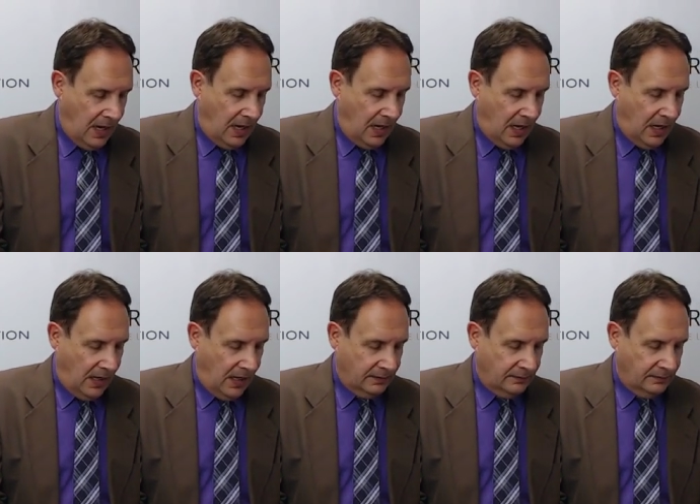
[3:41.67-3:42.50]

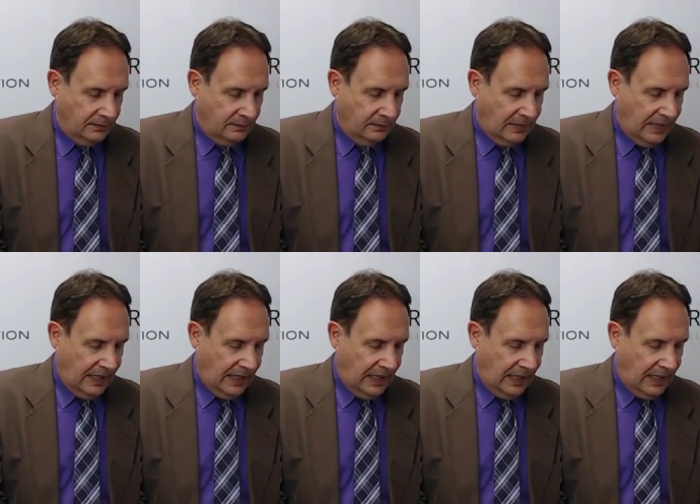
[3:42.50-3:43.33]
Um,
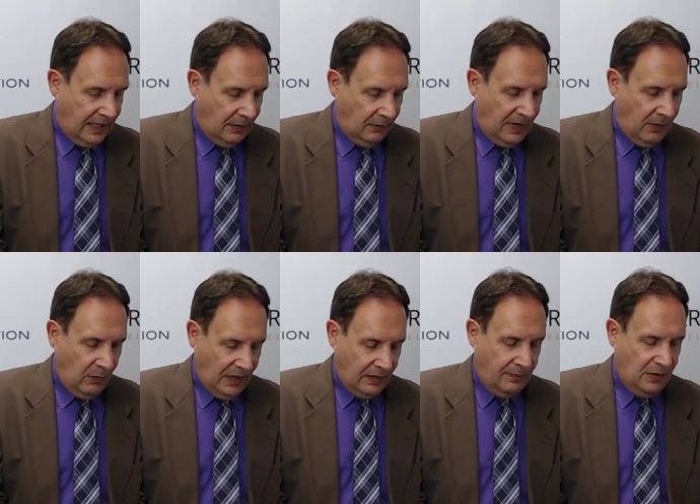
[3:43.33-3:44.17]
and I want to
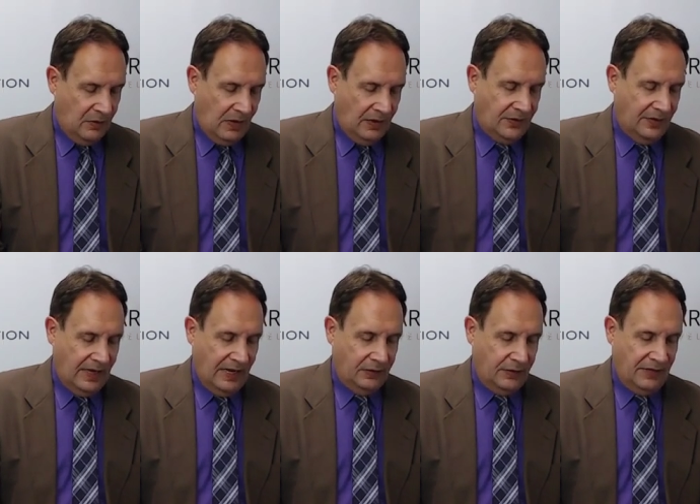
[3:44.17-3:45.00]
welcome you all to the
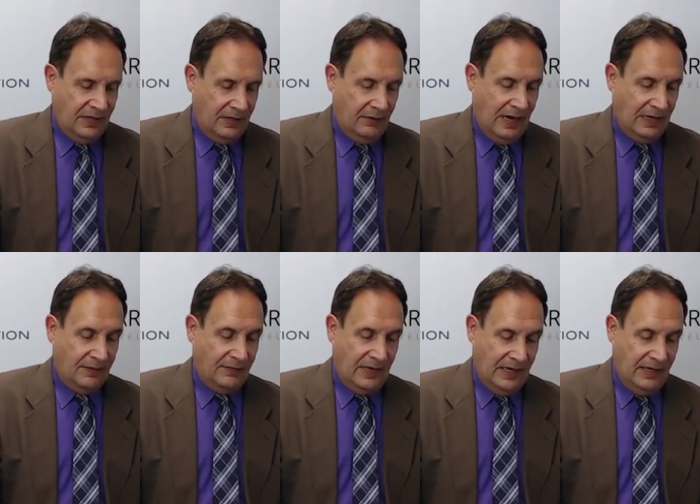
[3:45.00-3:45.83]
Evolution Interactive
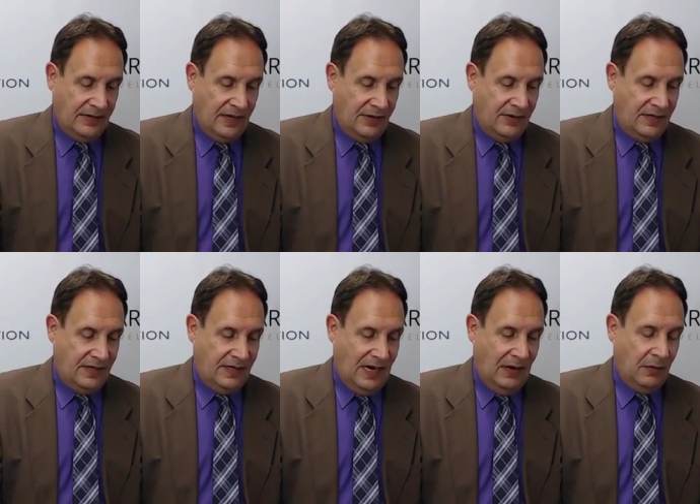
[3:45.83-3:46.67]
Training Session.
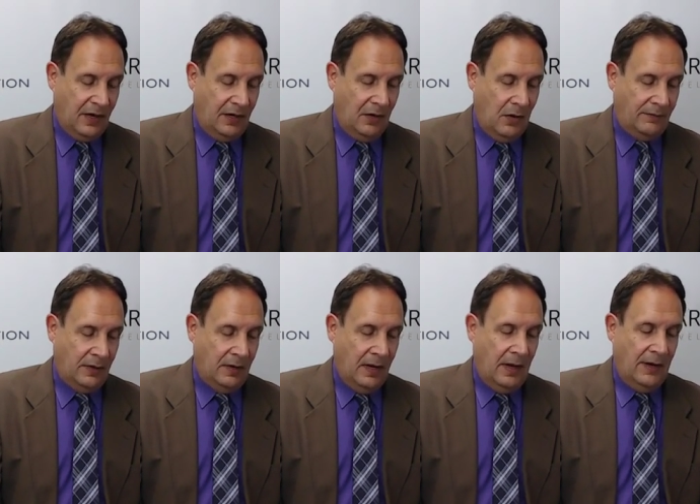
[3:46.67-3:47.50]
Today we're going to go
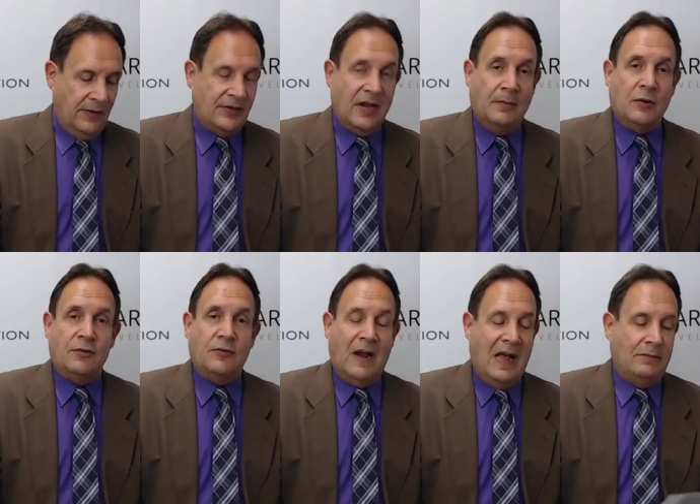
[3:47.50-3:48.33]
over Summer
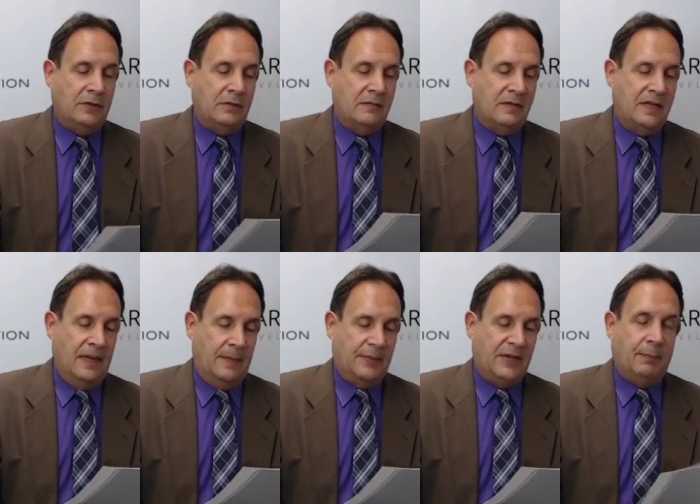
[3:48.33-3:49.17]
Travel
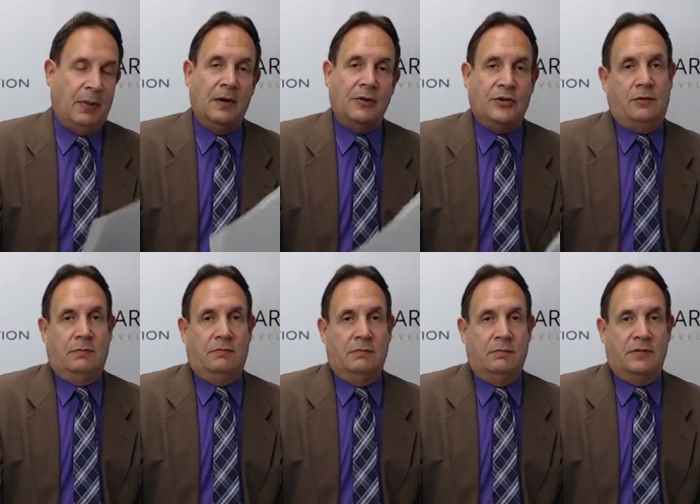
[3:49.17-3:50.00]
Tips Part 2.
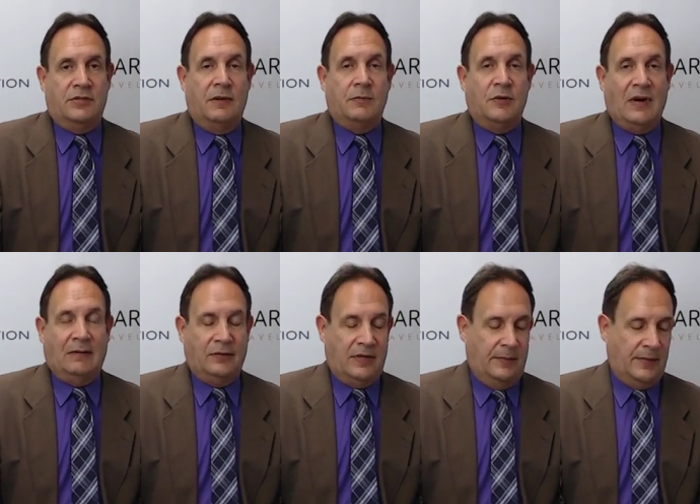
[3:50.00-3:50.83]
Summer
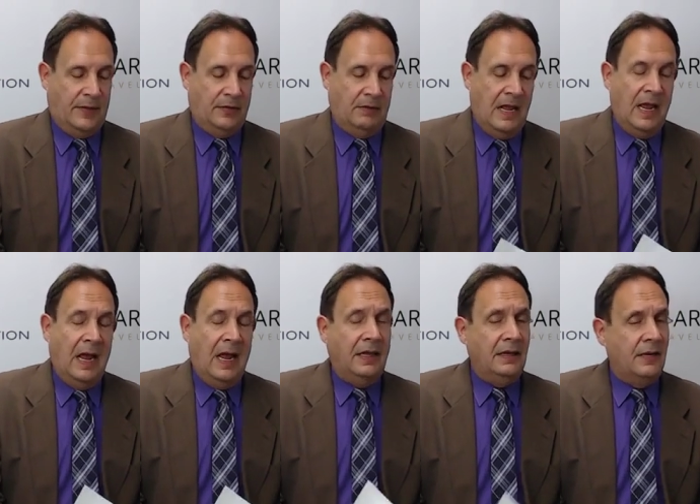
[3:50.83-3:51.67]
Travel Tips Part 2.
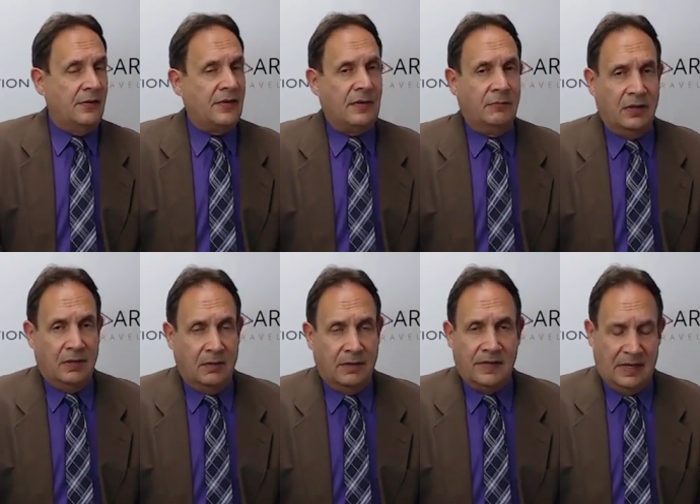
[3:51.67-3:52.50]
And these are some real
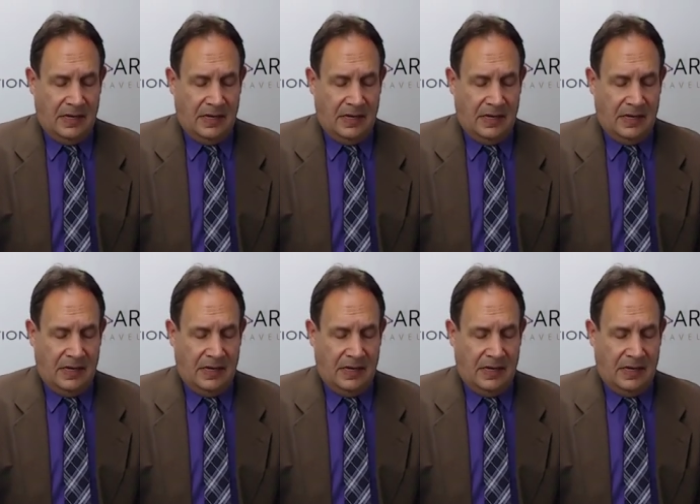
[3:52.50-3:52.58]
good ones.